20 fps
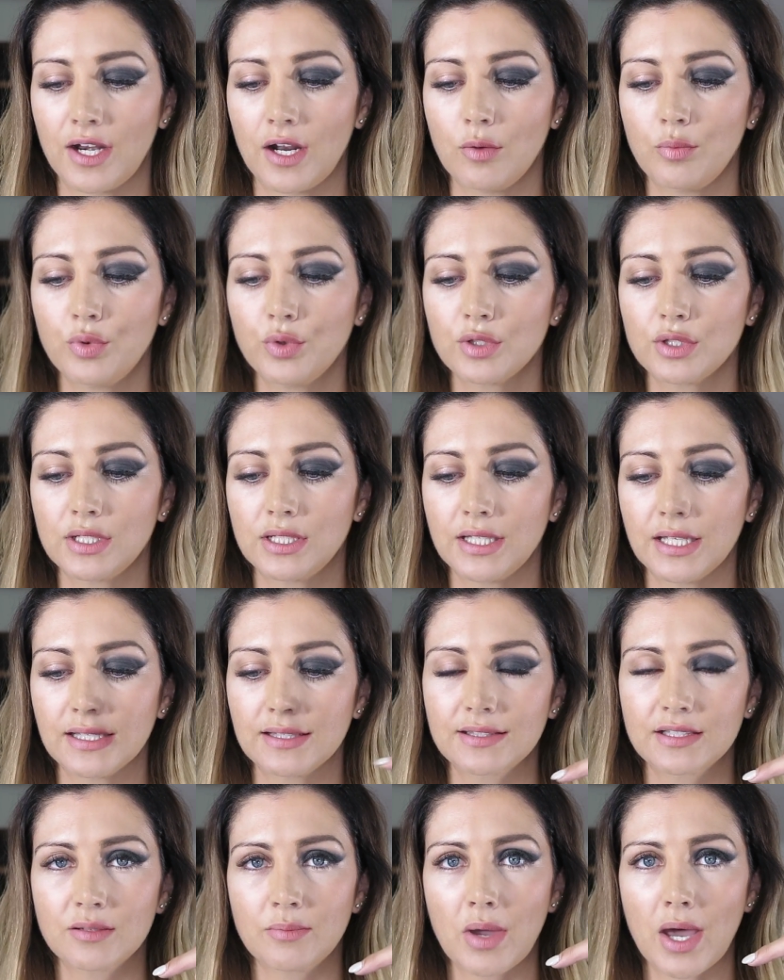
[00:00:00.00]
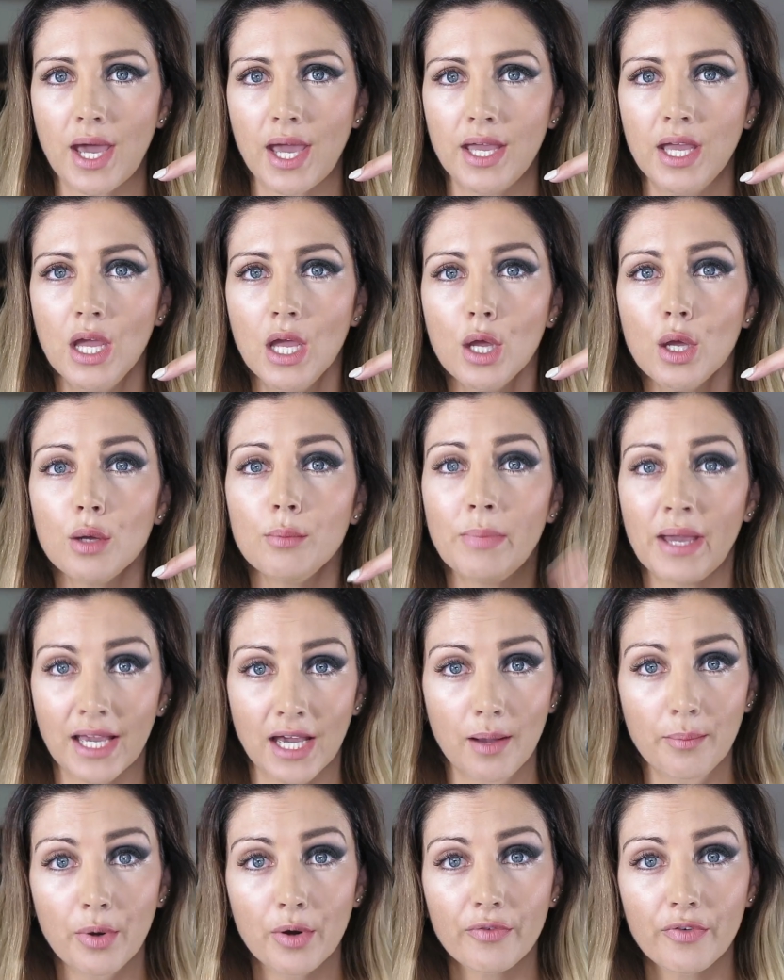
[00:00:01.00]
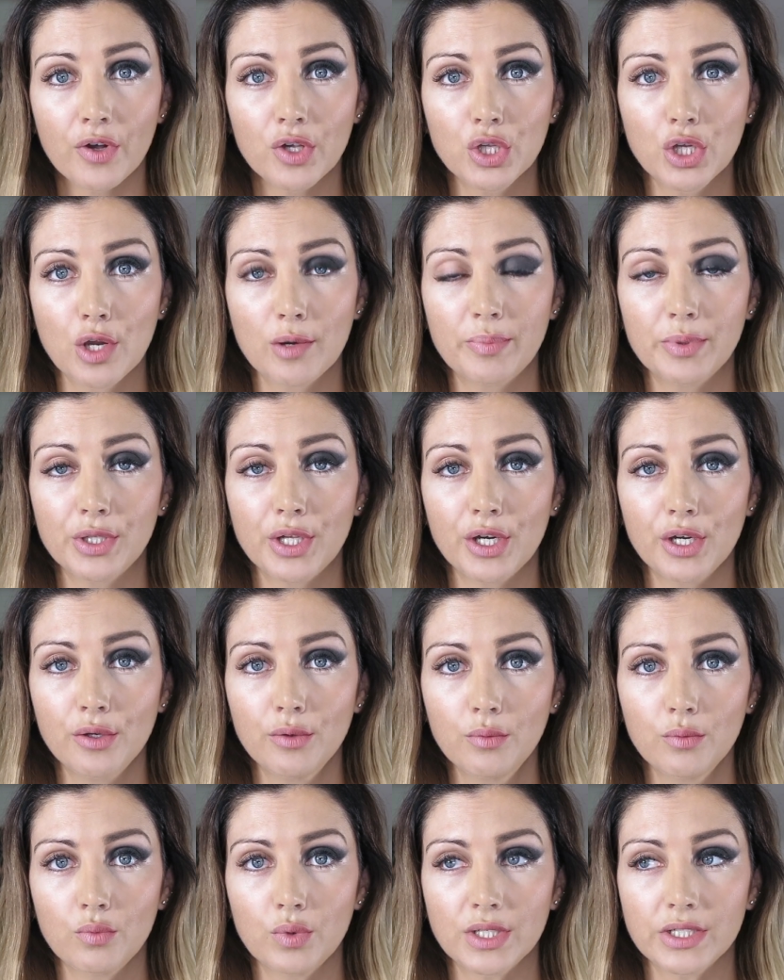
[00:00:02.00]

and I'll put the links to my makeup portfolio below,